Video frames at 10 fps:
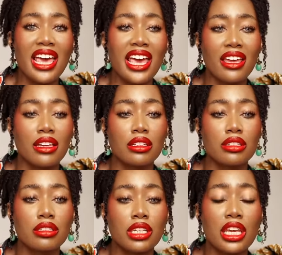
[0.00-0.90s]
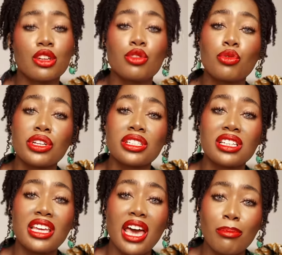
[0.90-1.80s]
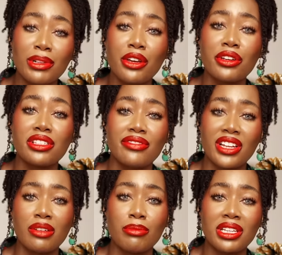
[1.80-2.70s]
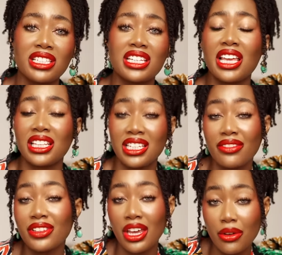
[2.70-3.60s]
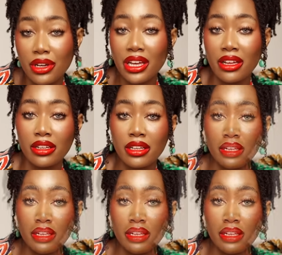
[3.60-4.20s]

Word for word: and increased capillary development in any given area,